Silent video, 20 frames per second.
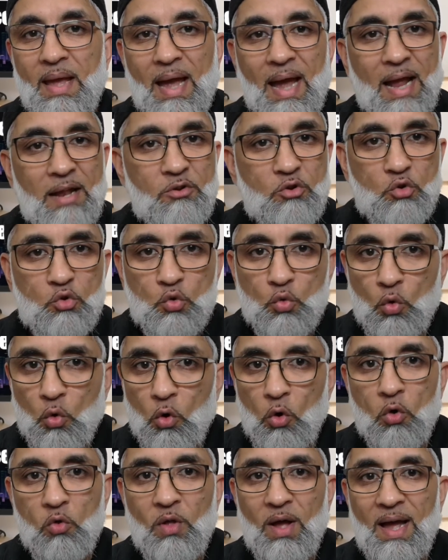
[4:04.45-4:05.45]
and you do
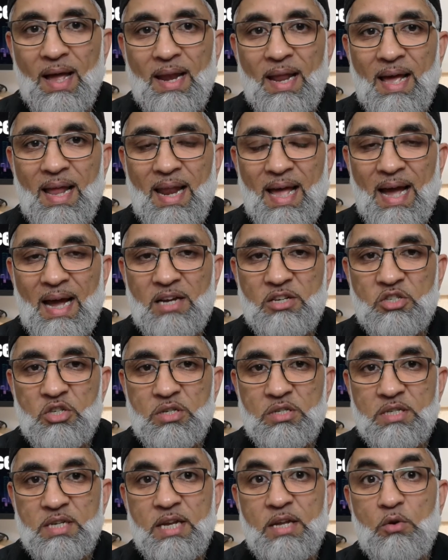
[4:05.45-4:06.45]
all the halal
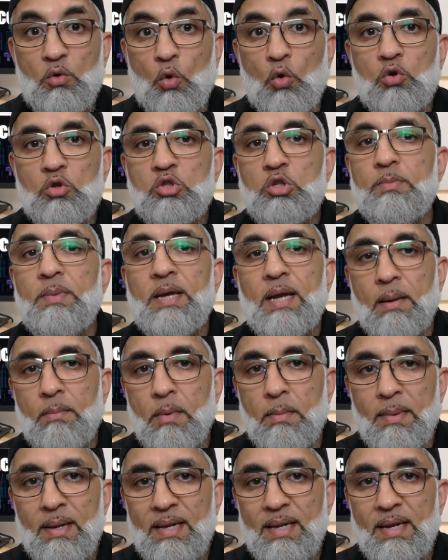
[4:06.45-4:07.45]
actions in order to become
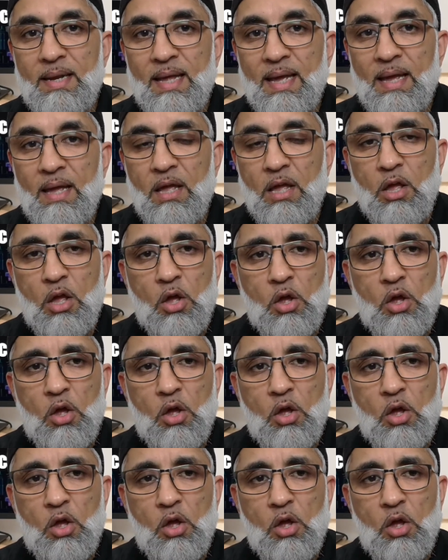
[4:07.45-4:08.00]
a millionaire.